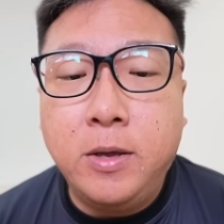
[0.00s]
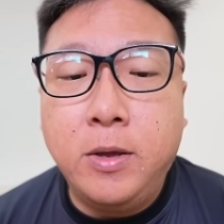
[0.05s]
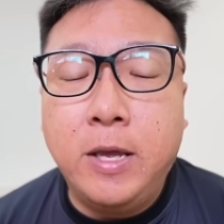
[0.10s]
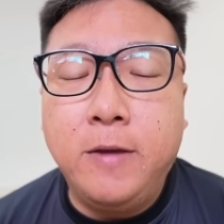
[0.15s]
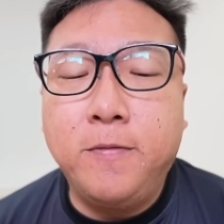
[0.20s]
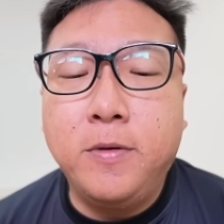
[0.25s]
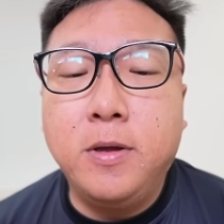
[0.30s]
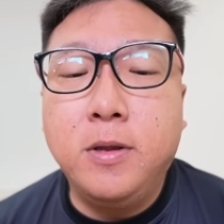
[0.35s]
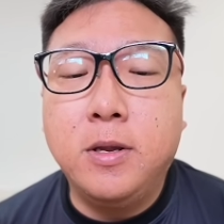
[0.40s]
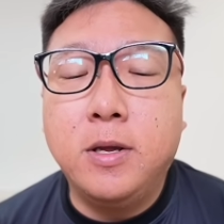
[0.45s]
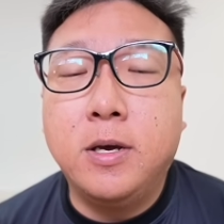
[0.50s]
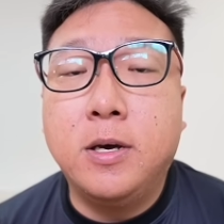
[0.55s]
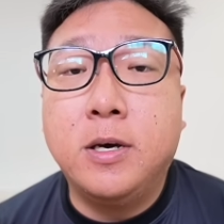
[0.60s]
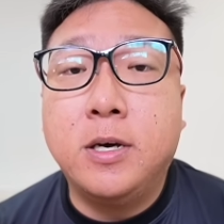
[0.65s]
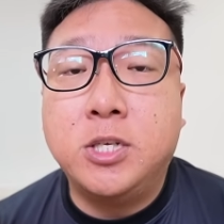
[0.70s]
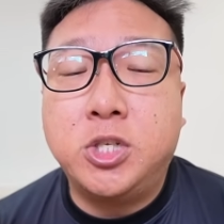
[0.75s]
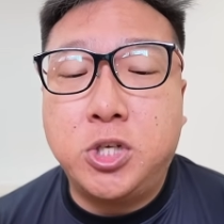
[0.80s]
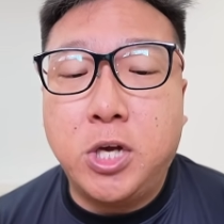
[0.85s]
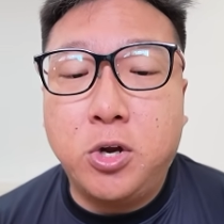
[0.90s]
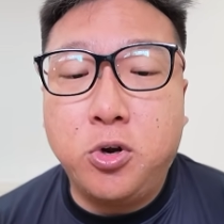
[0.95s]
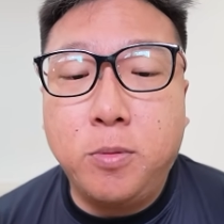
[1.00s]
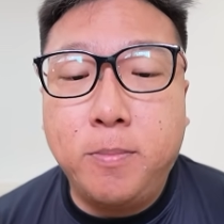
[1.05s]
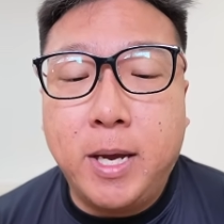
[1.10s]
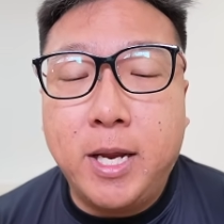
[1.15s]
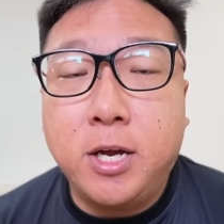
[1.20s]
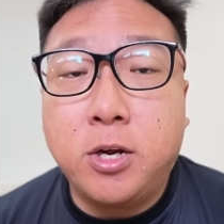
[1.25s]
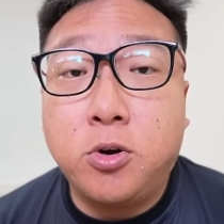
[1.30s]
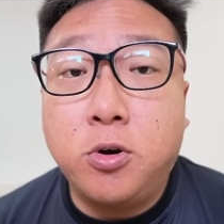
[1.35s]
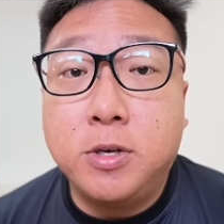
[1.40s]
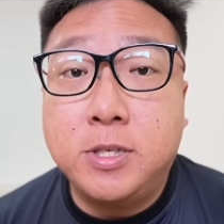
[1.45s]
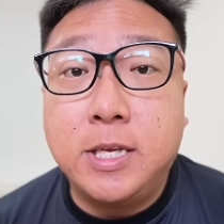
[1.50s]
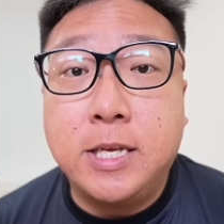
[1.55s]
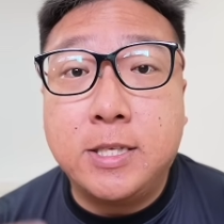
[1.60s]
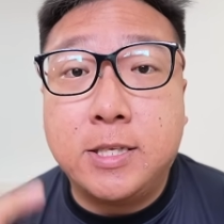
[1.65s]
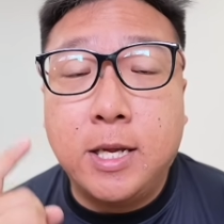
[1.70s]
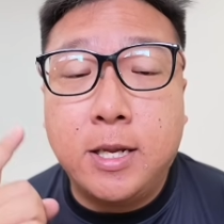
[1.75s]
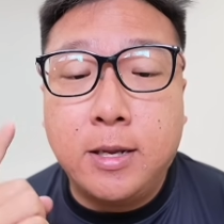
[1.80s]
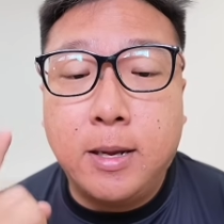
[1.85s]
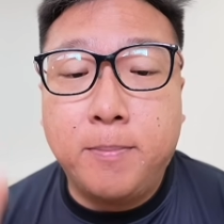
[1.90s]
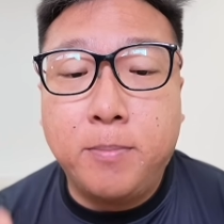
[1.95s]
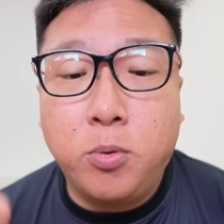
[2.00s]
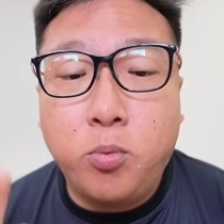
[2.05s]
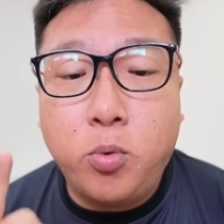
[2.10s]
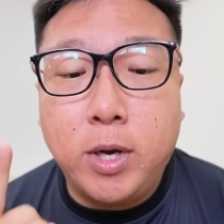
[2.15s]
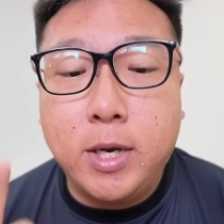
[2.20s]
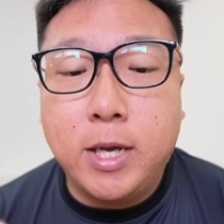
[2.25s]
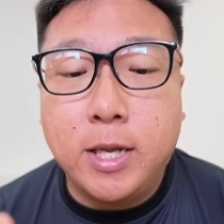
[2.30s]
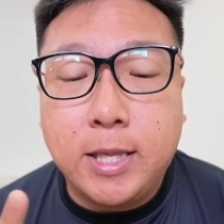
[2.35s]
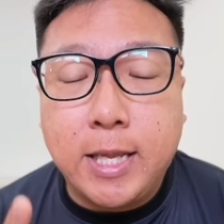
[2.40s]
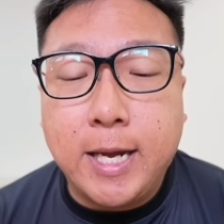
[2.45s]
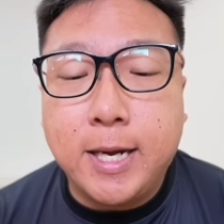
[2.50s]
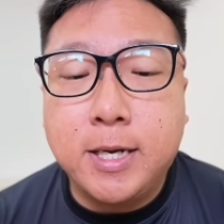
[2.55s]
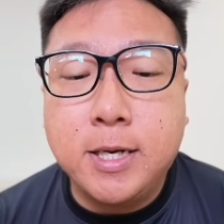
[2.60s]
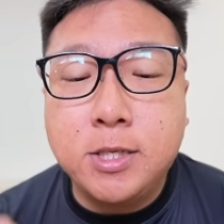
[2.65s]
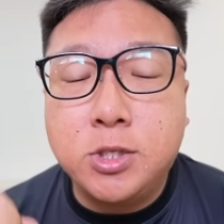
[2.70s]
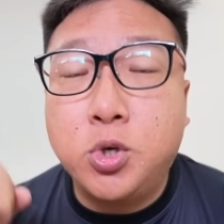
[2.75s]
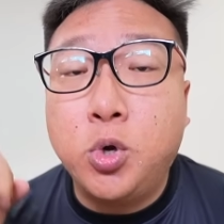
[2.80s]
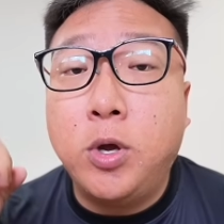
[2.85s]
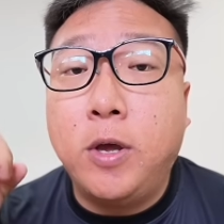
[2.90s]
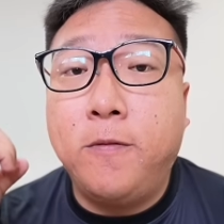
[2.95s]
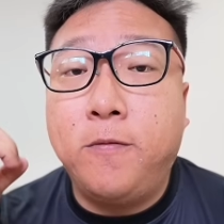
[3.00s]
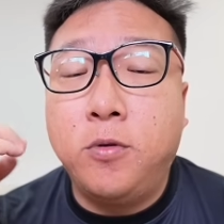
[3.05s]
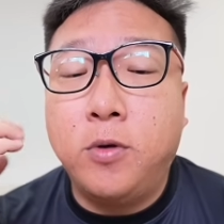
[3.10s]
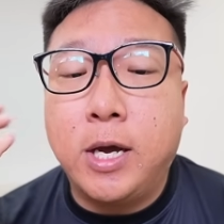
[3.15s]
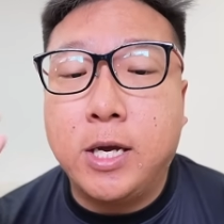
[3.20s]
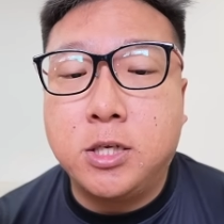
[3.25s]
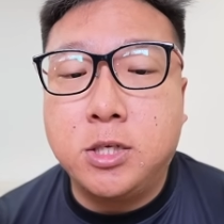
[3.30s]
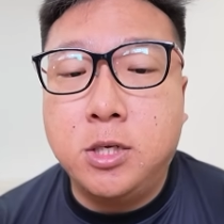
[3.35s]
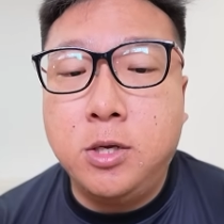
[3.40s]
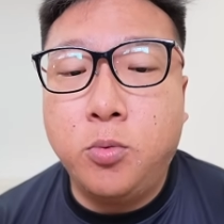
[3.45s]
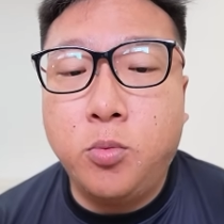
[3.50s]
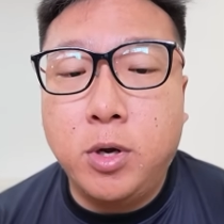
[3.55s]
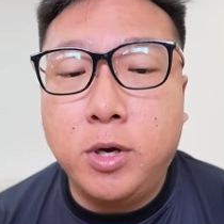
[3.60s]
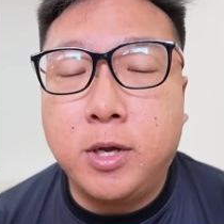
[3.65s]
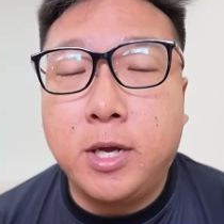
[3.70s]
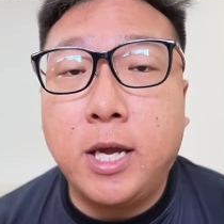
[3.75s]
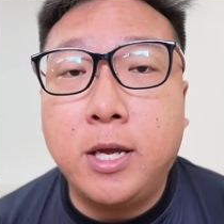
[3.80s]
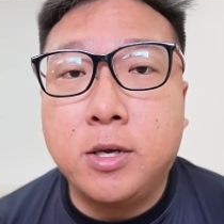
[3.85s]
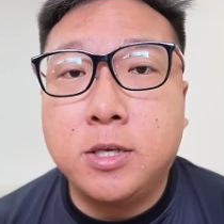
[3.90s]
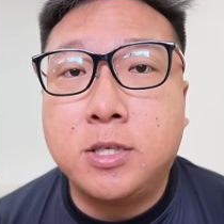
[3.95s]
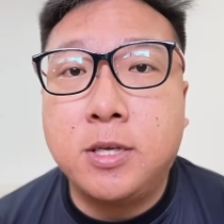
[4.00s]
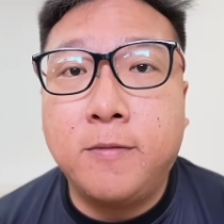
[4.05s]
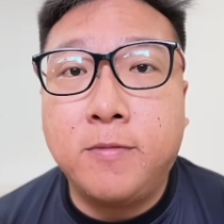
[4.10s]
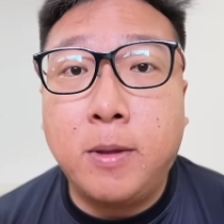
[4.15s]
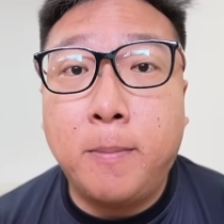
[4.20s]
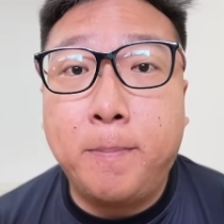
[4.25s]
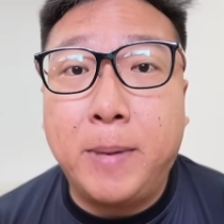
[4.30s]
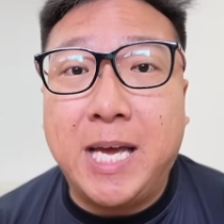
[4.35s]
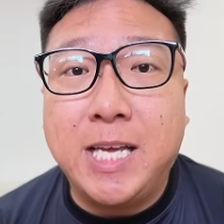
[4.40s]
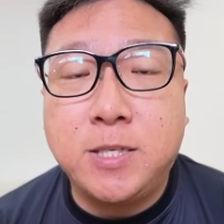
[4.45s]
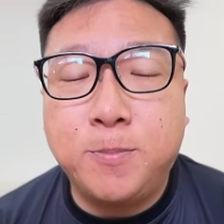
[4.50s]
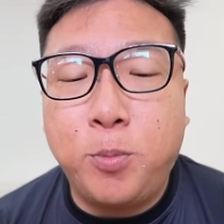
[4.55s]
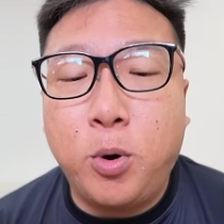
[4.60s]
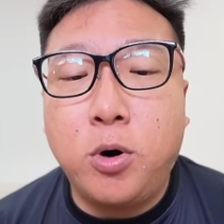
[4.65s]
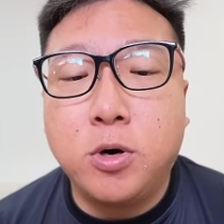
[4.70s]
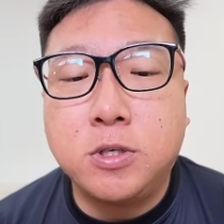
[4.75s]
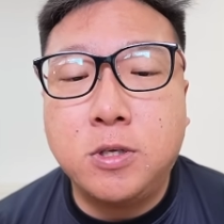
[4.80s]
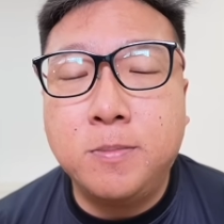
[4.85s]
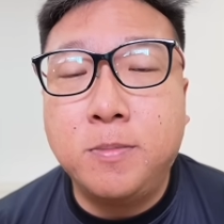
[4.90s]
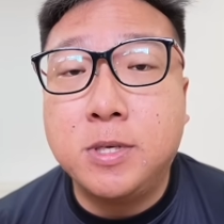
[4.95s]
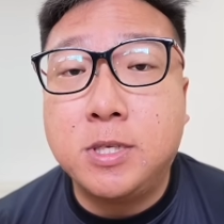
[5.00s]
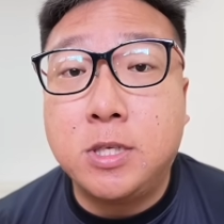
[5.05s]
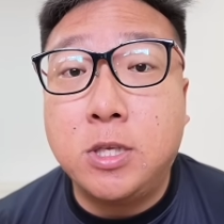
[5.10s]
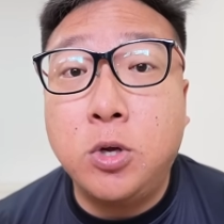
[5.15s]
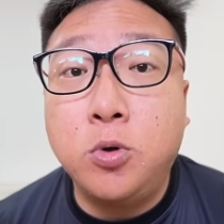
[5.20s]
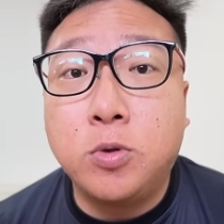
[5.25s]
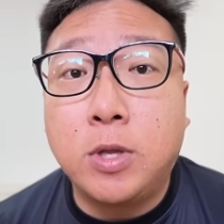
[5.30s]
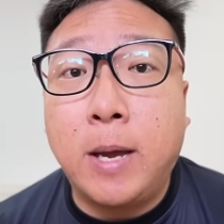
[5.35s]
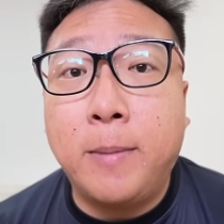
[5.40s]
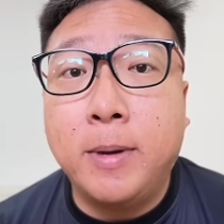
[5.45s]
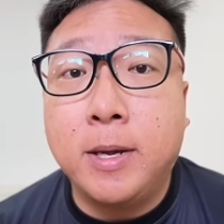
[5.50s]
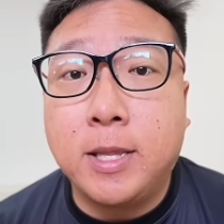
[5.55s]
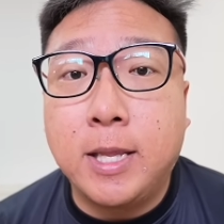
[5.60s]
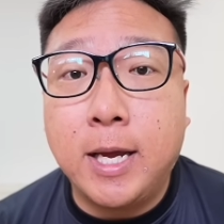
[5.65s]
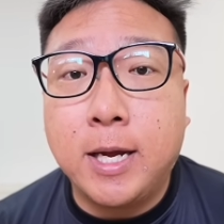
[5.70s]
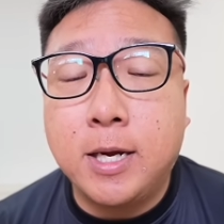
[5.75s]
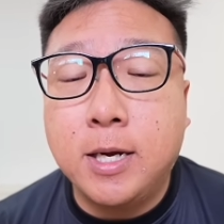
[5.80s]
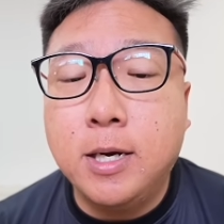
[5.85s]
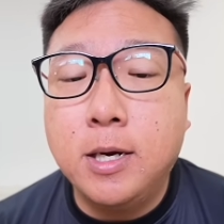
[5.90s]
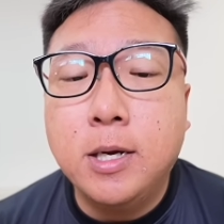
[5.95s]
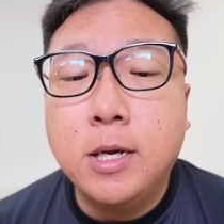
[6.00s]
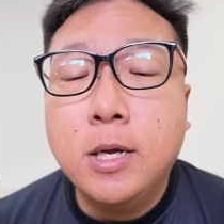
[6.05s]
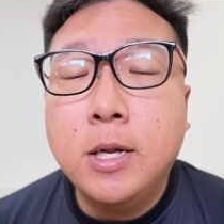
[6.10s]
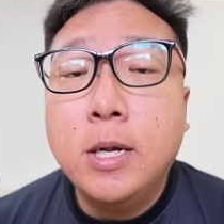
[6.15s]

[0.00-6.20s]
Even Shadow Metagross is the #1 attacker, so if you actually want to get yourself the best possible Steel type attacker,